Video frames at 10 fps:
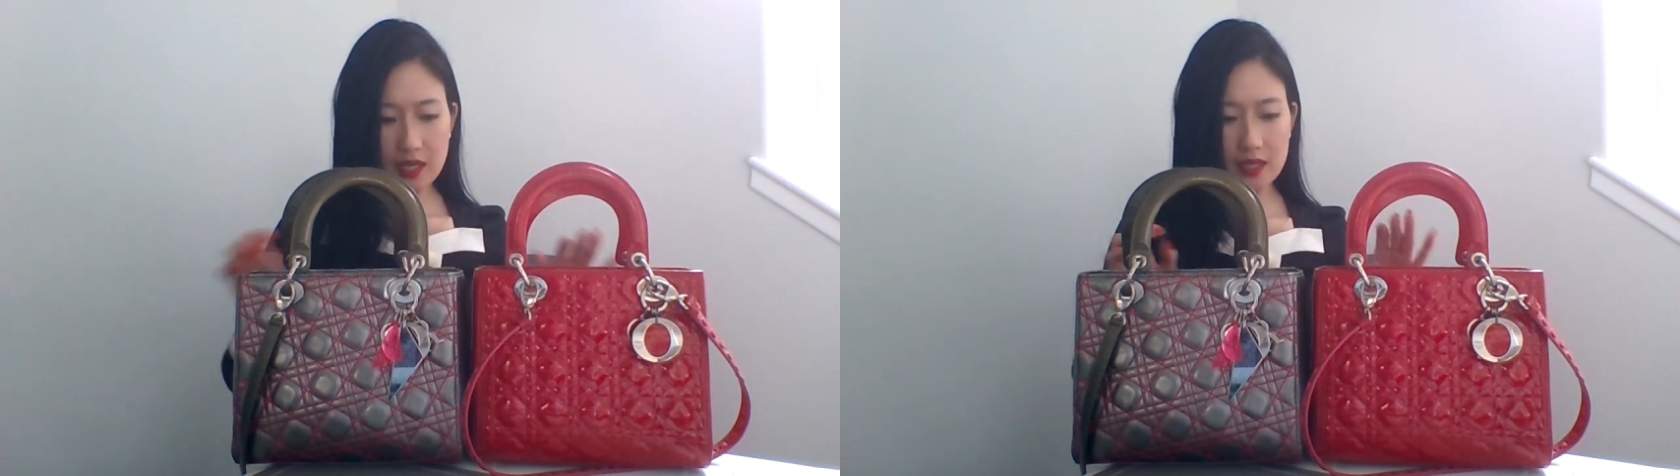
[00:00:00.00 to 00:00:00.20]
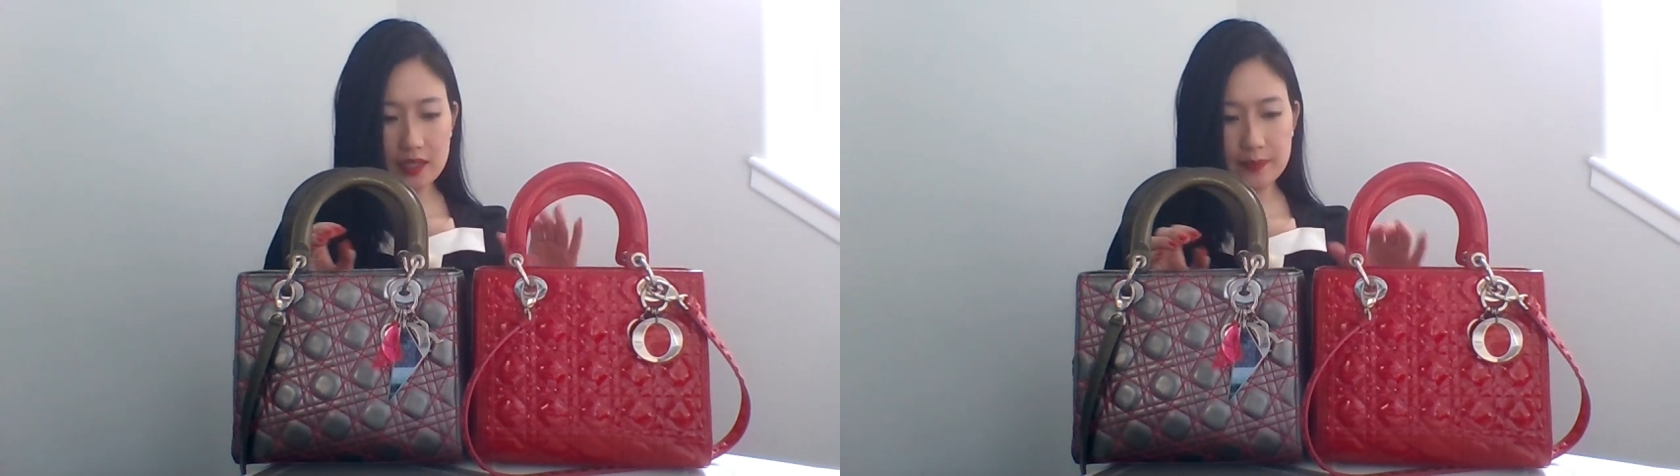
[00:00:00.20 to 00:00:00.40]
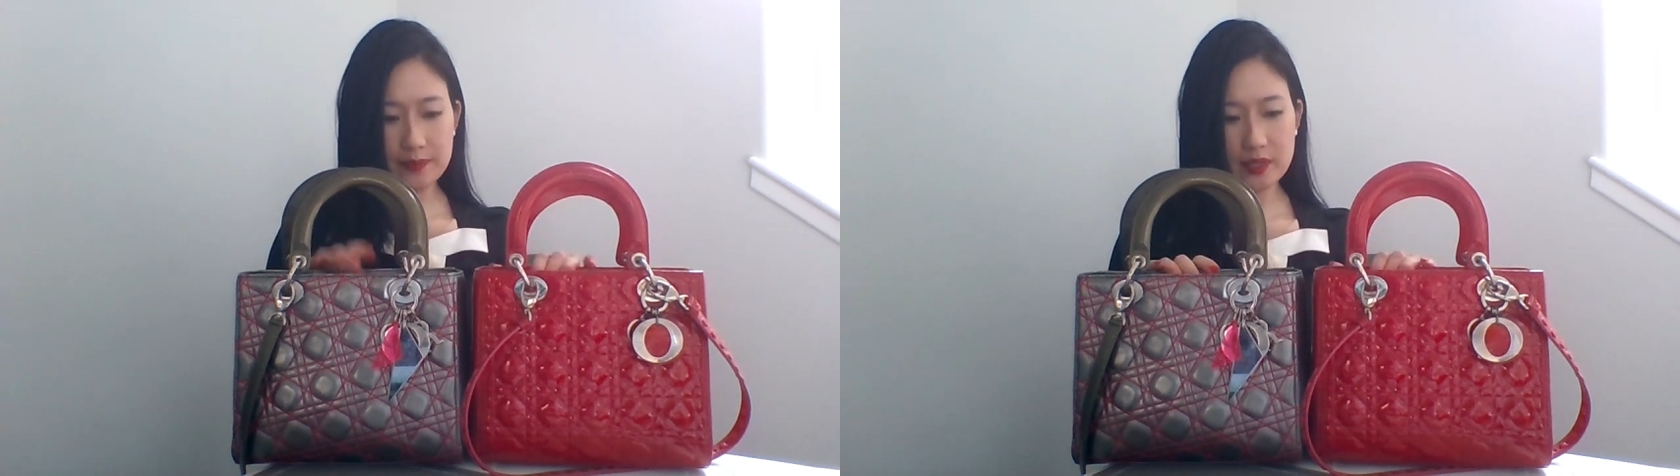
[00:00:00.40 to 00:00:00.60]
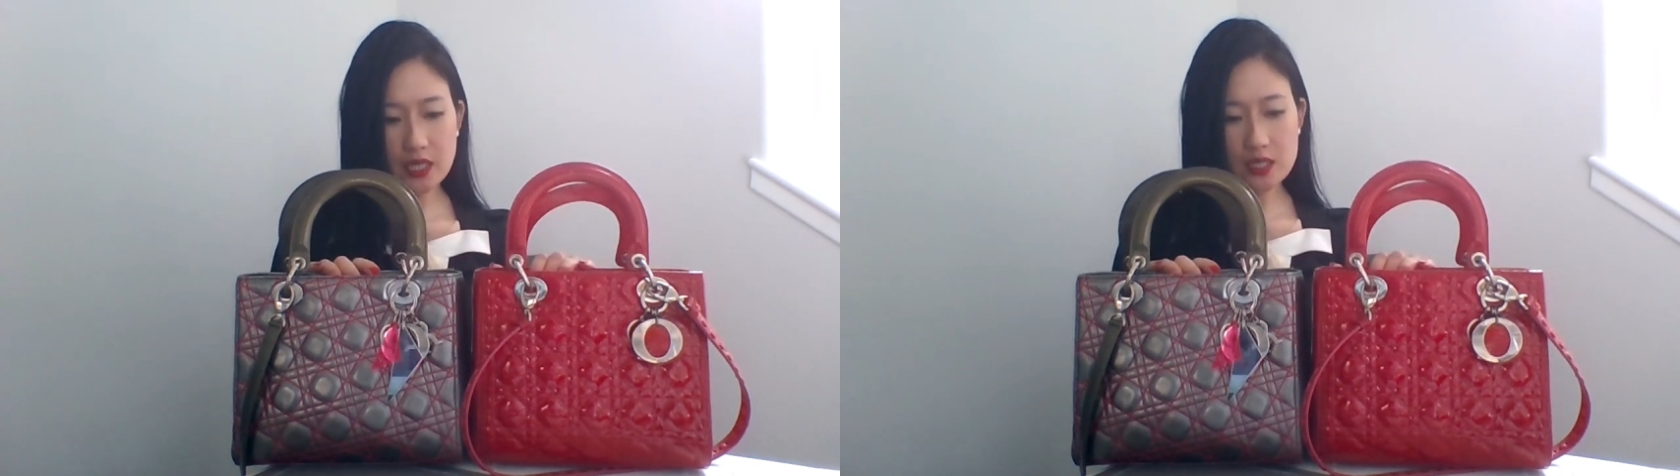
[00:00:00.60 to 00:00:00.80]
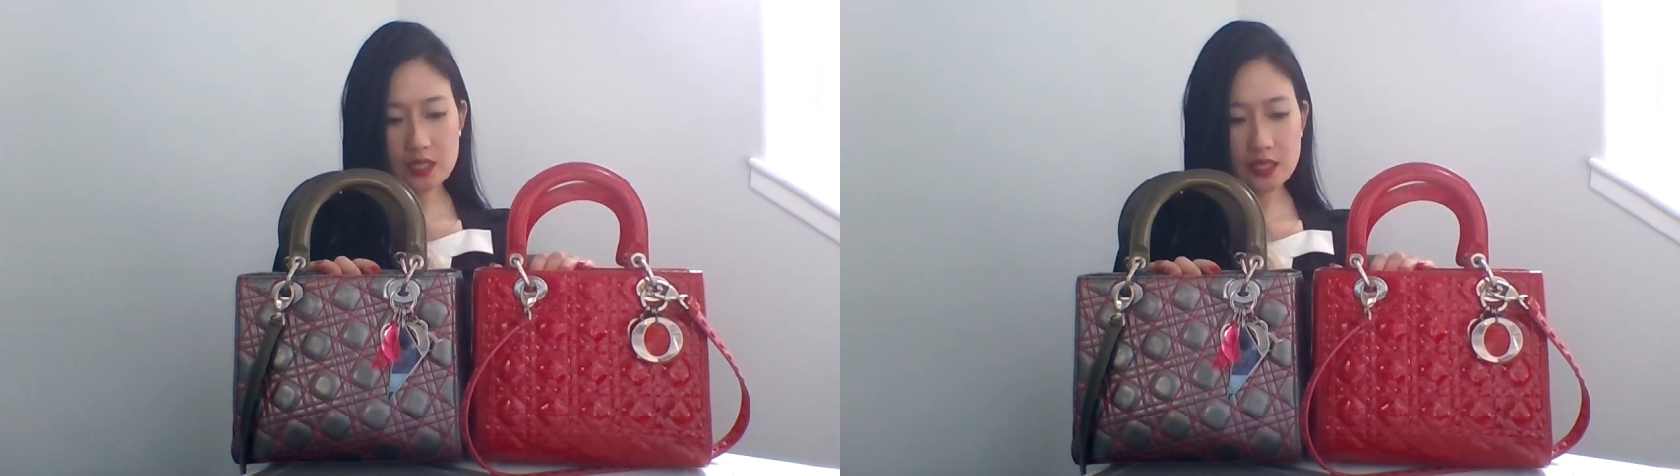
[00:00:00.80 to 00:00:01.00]

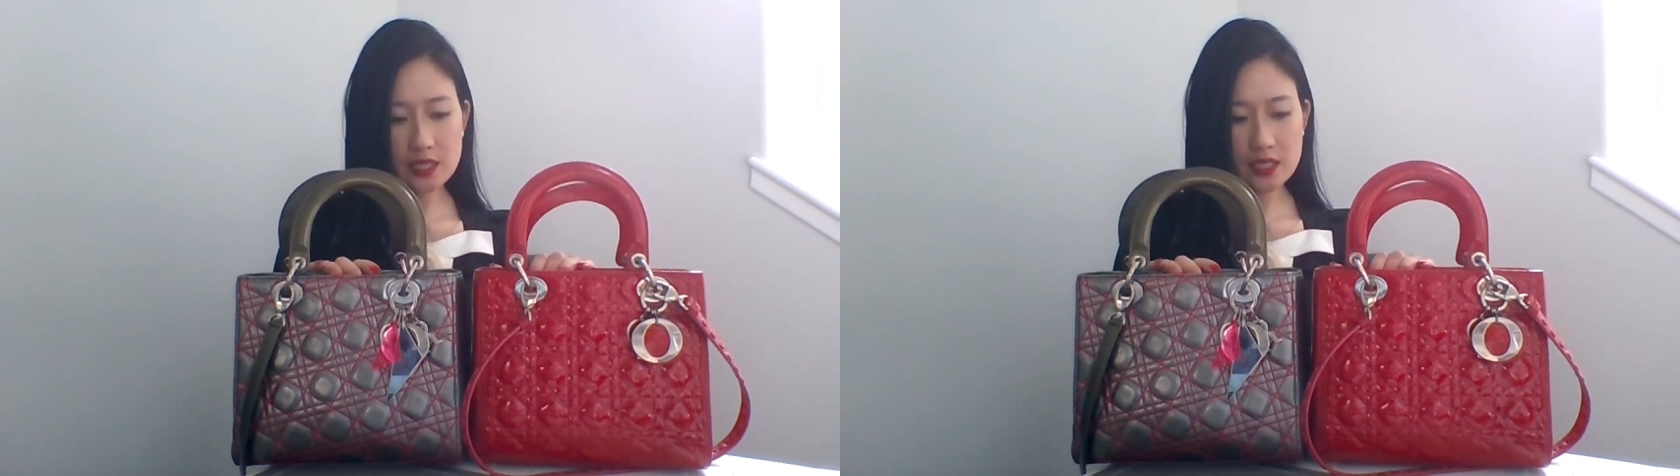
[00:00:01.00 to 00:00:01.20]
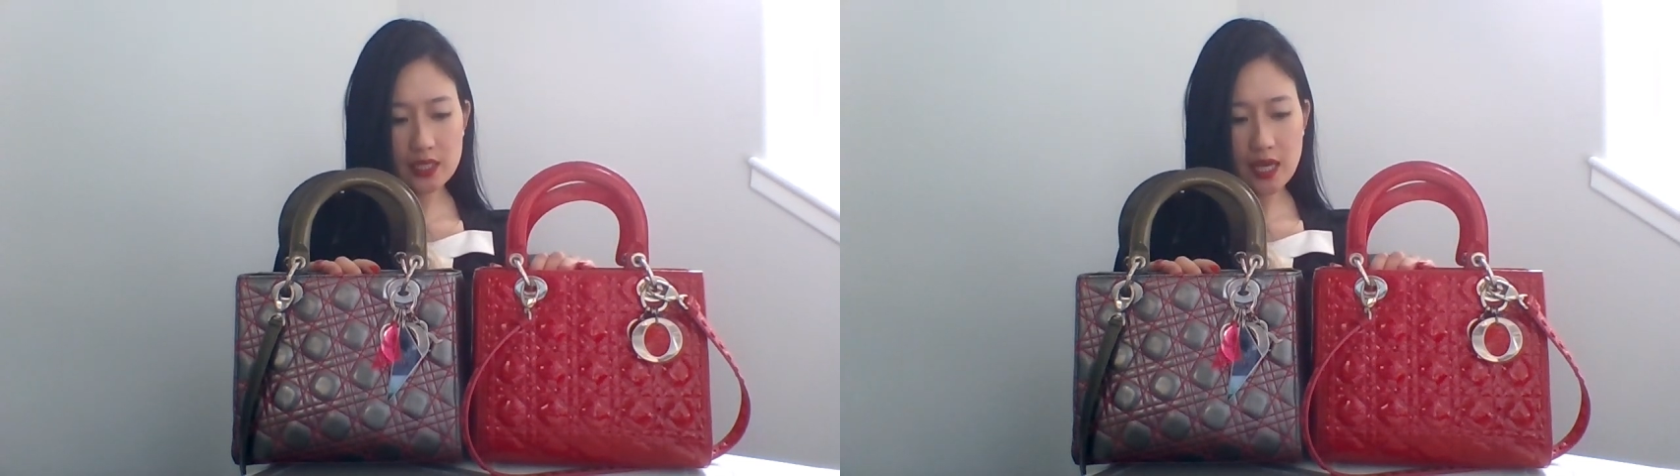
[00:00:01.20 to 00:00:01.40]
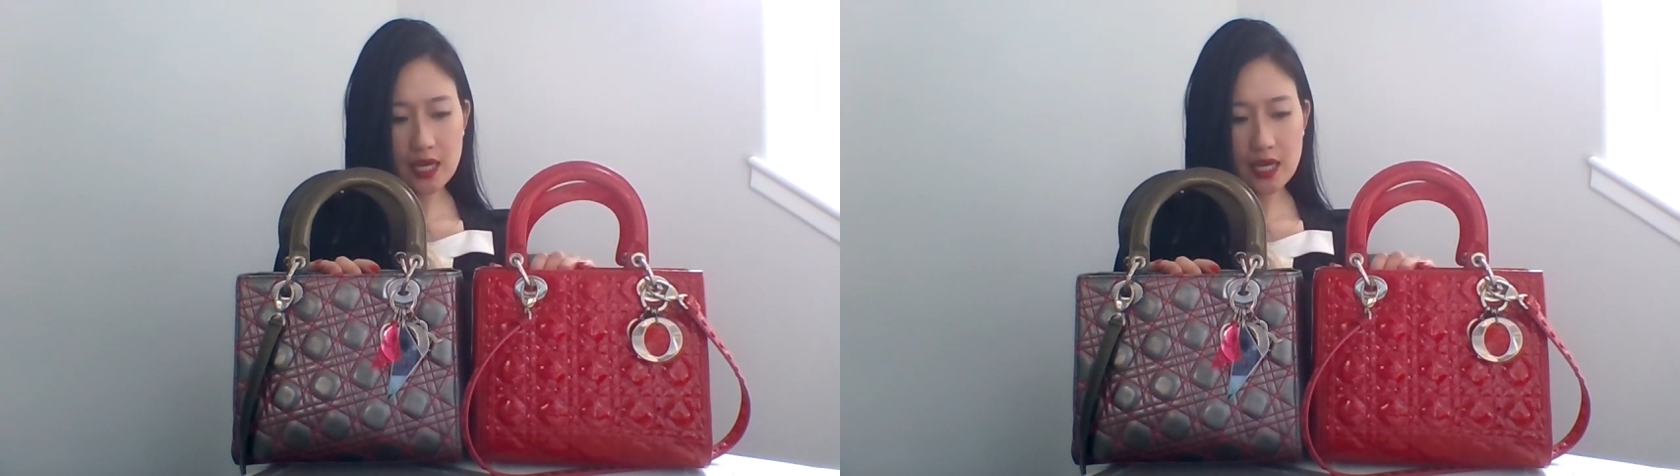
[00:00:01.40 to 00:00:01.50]
Luckily,